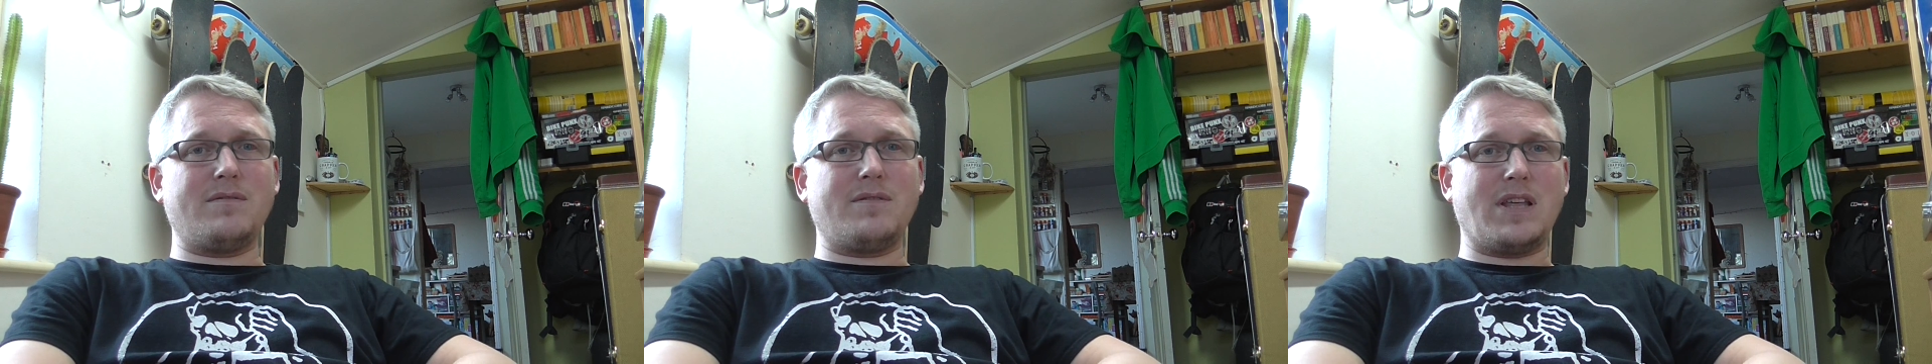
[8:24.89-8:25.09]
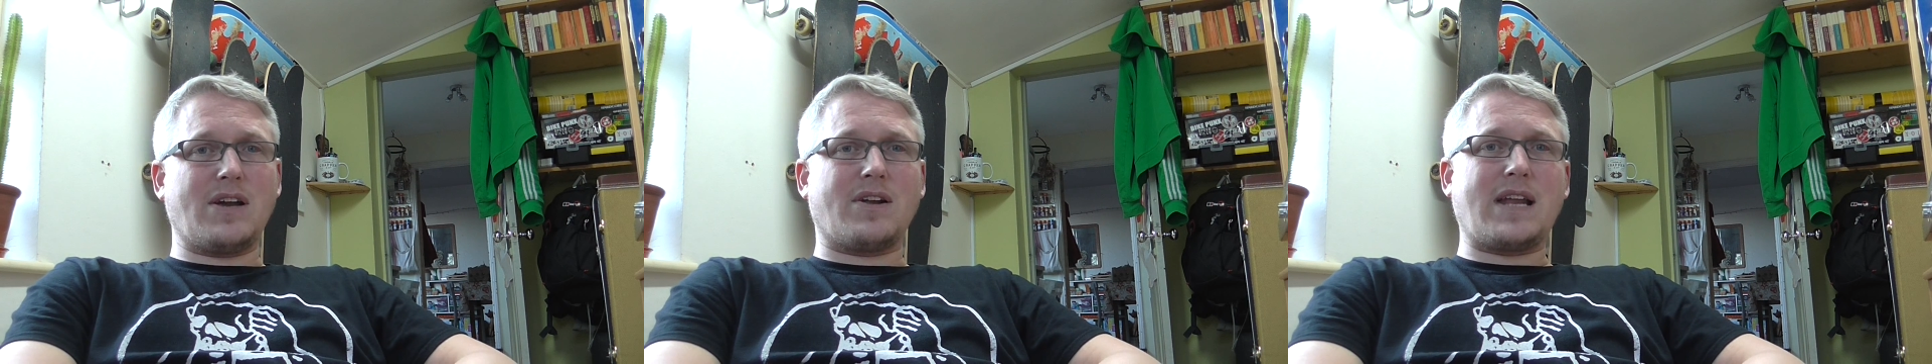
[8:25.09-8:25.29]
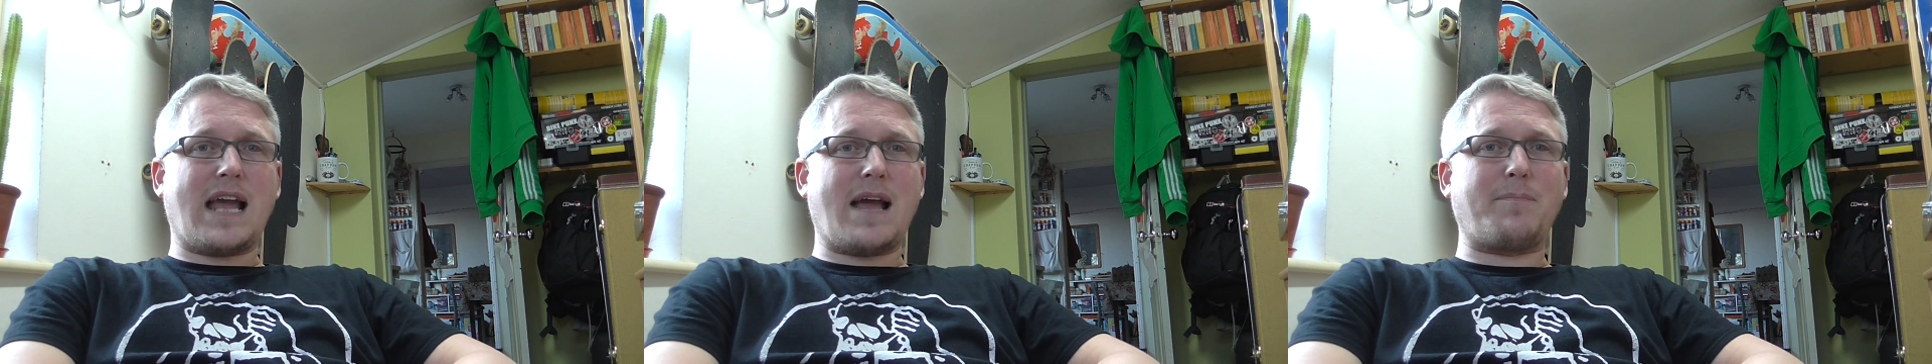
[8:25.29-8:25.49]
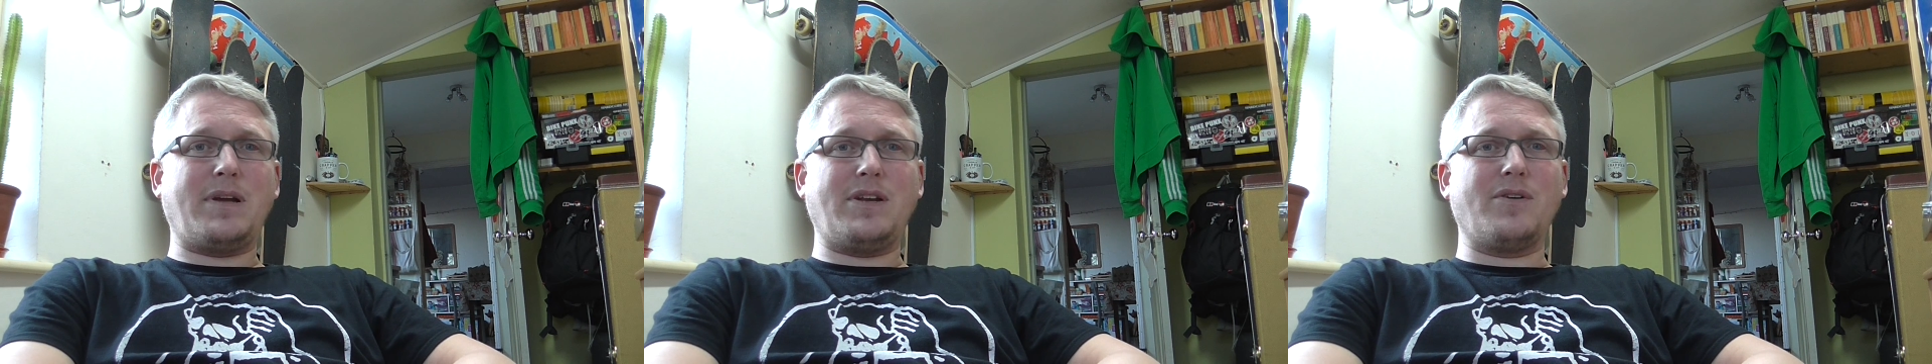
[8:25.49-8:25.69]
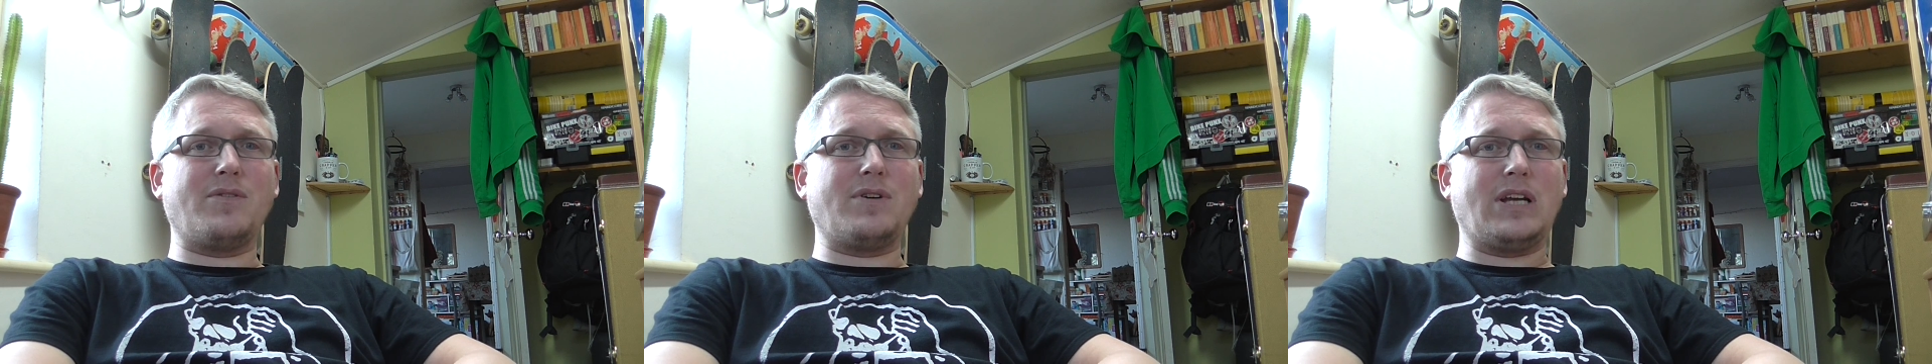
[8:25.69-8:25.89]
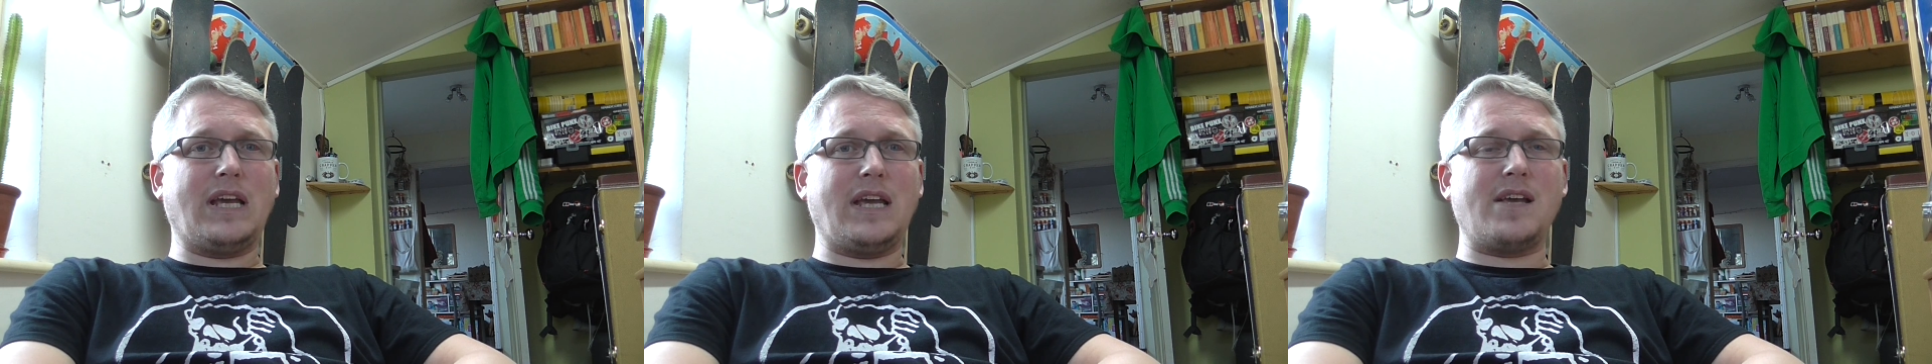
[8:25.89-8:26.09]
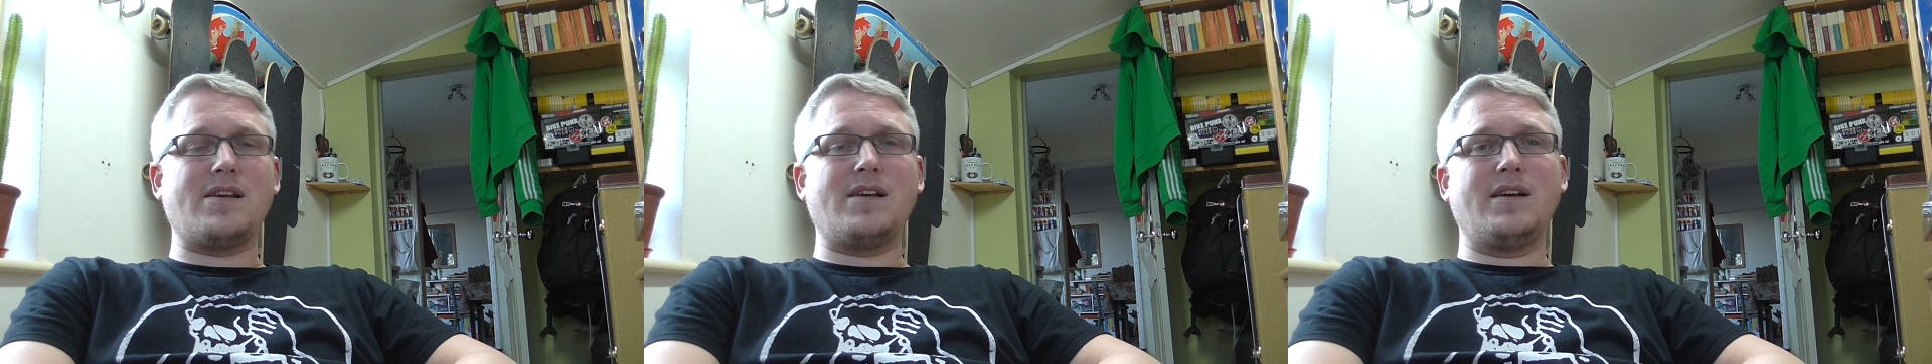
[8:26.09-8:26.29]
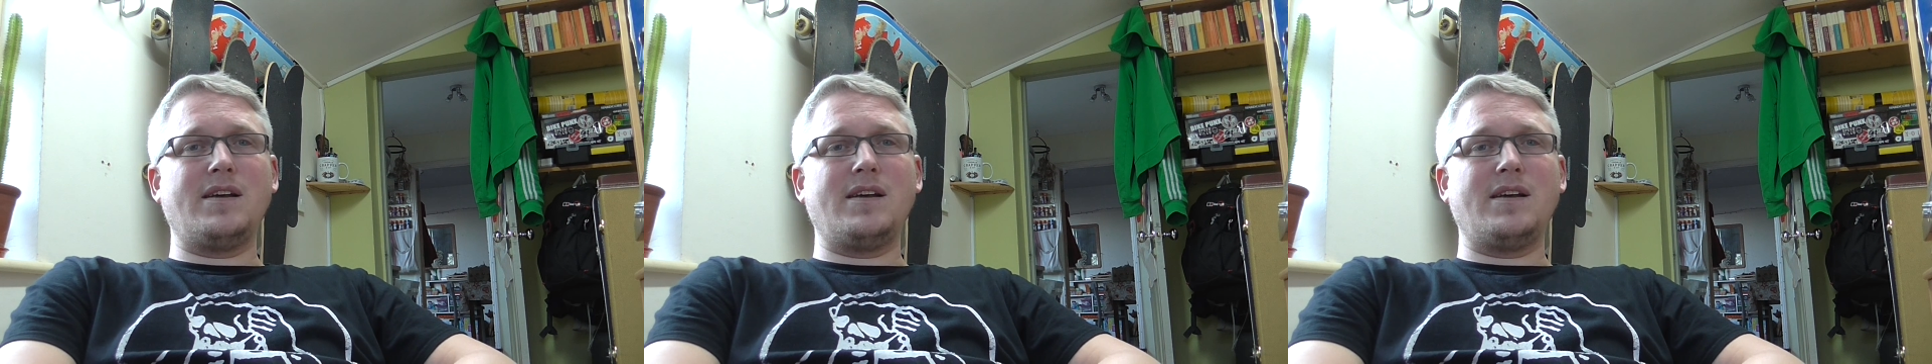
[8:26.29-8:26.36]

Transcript: the unhappy donkey,